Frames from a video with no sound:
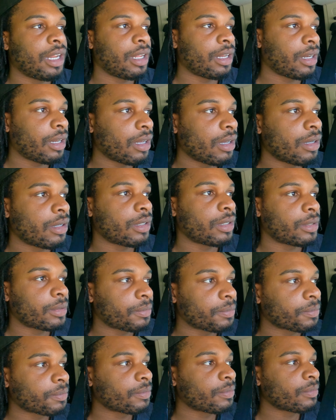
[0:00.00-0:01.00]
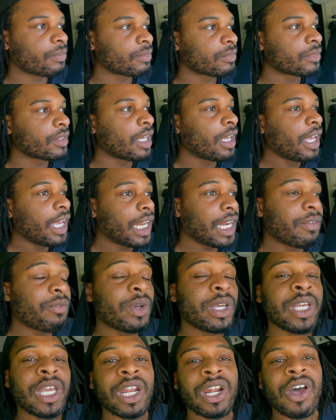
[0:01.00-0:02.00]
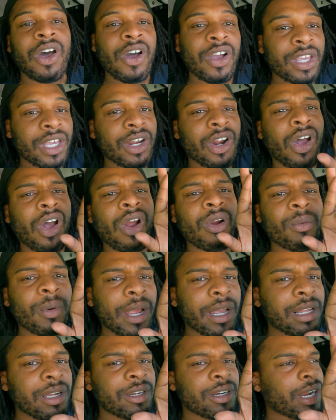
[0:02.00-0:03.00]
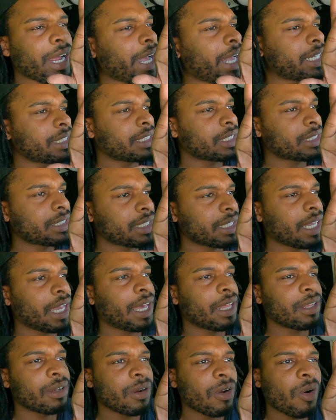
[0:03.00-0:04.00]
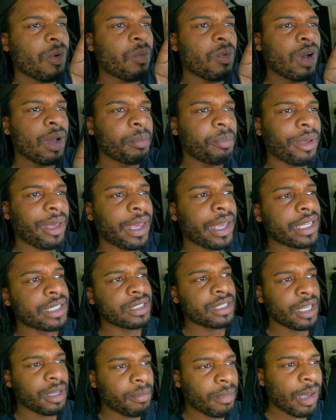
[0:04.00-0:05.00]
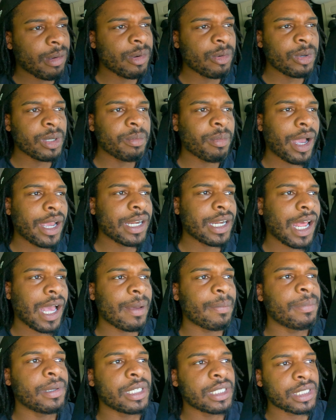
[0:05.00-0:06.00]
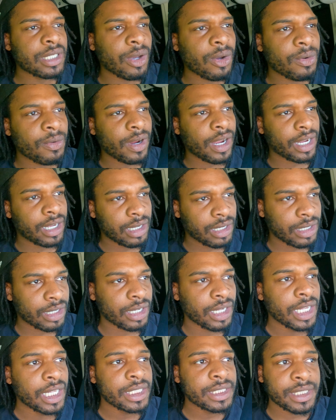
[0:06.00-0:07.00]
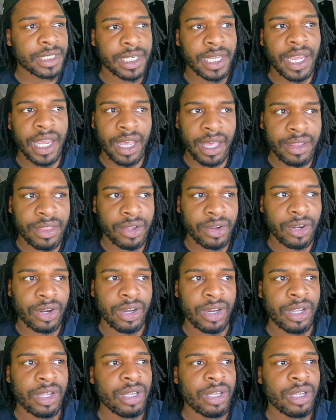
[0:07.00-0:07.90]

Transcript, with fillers: And, um, and if we can all get our regular asses together on one page, then maybe we might not be so regular together.